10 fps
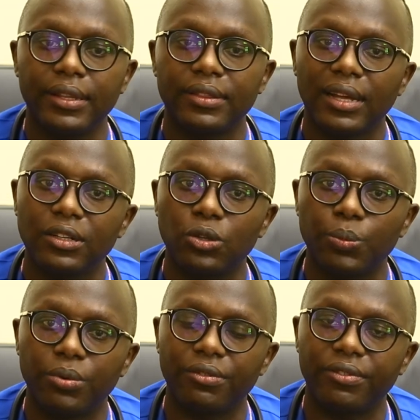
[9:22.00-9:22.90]
The third
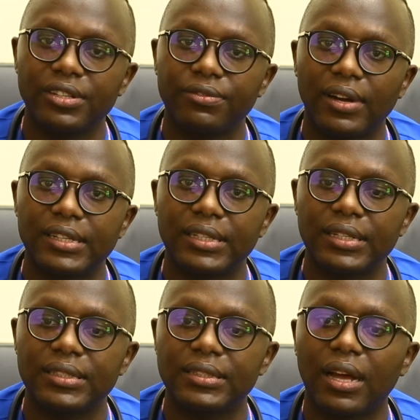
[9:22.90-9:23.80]
group of risk
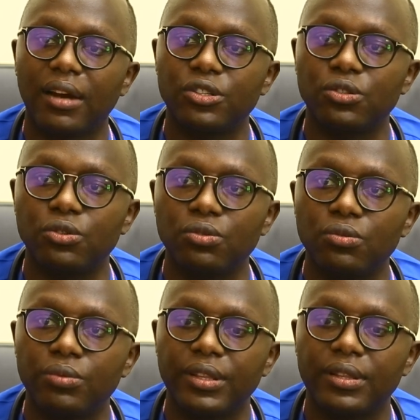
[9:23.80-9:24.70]
factors are to do
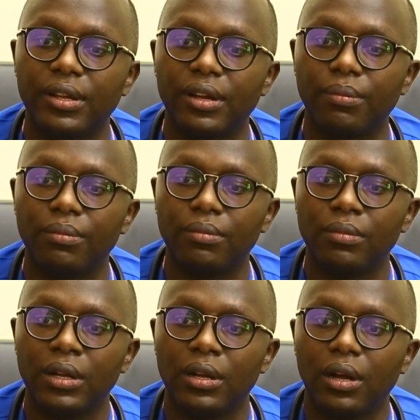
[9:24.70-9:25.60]
with
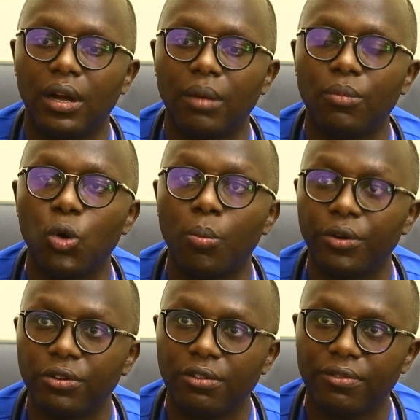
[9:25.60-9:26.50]

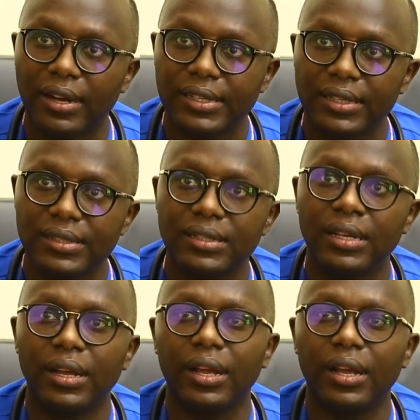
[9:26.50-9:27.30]
hormonal factors,